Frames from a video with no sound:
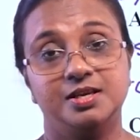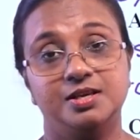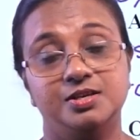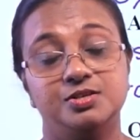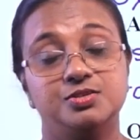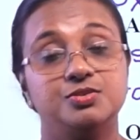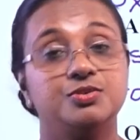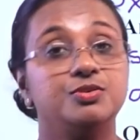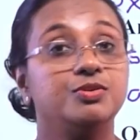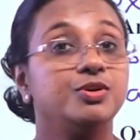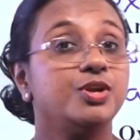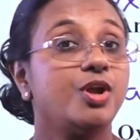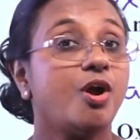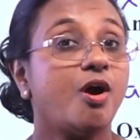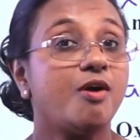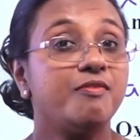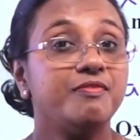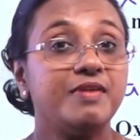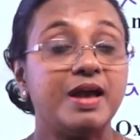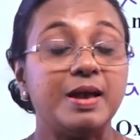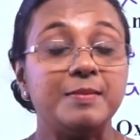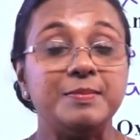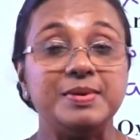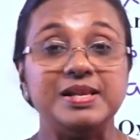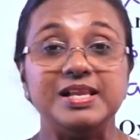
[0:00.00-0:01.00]
So, you are
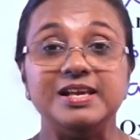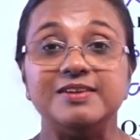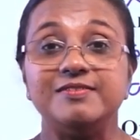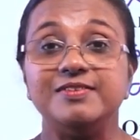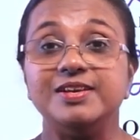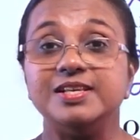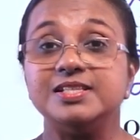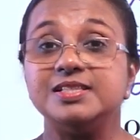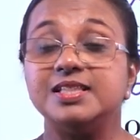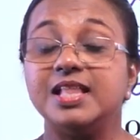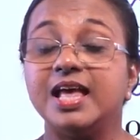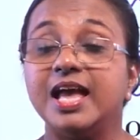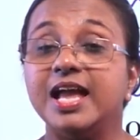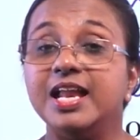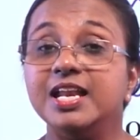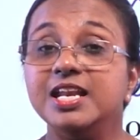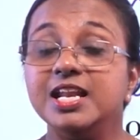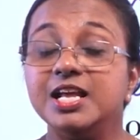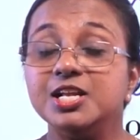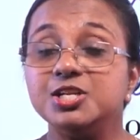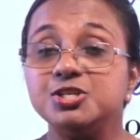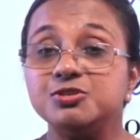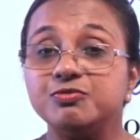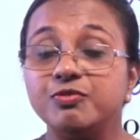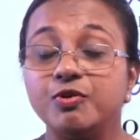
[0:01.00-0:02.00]
familiar with
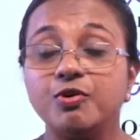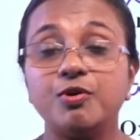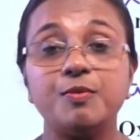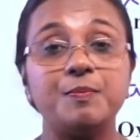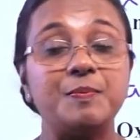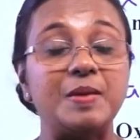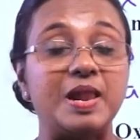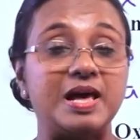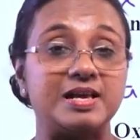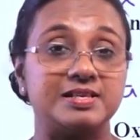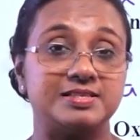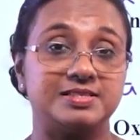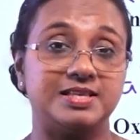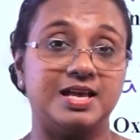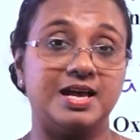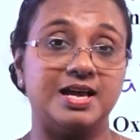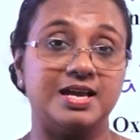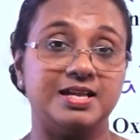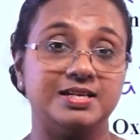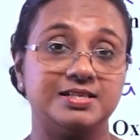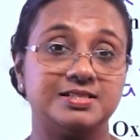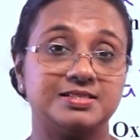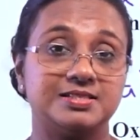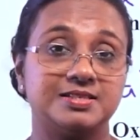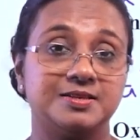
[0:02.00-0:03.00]
NH4 plus
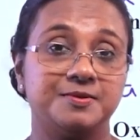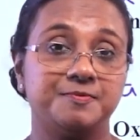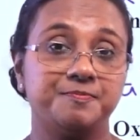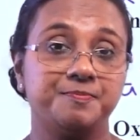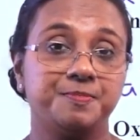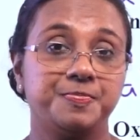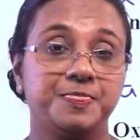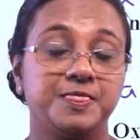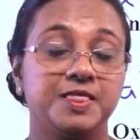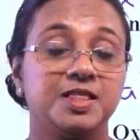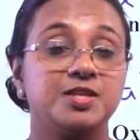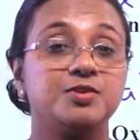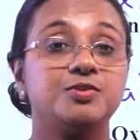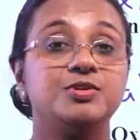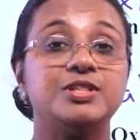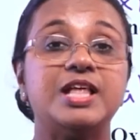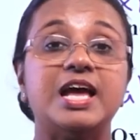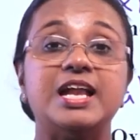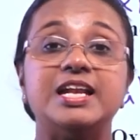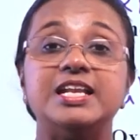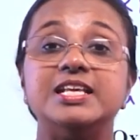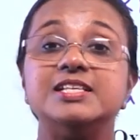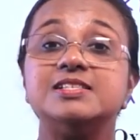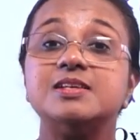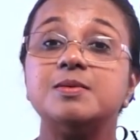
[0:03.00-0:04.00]
ions. So,
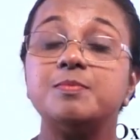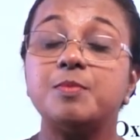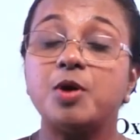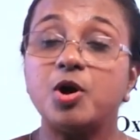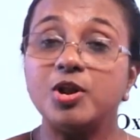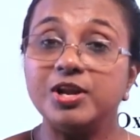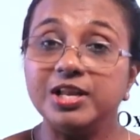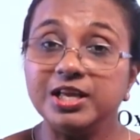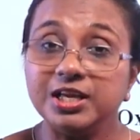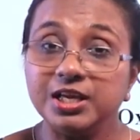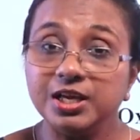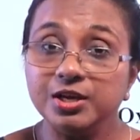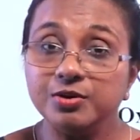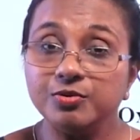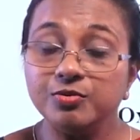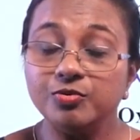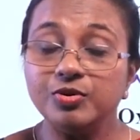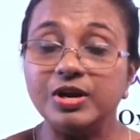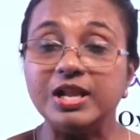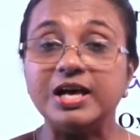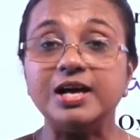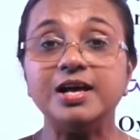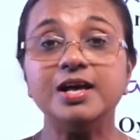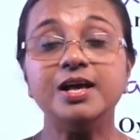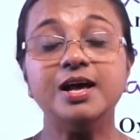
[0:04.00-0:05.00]
that is a
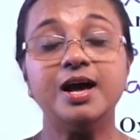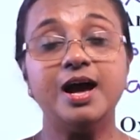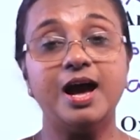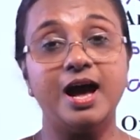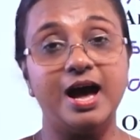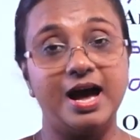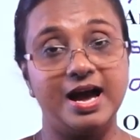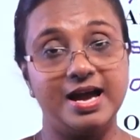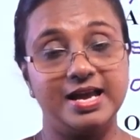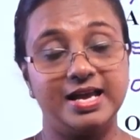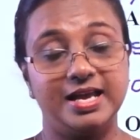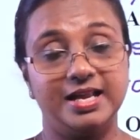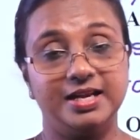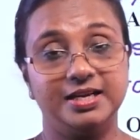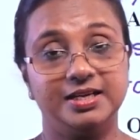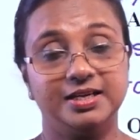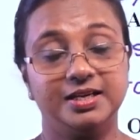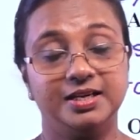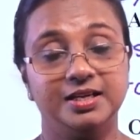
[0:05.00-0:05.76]
molecular ion.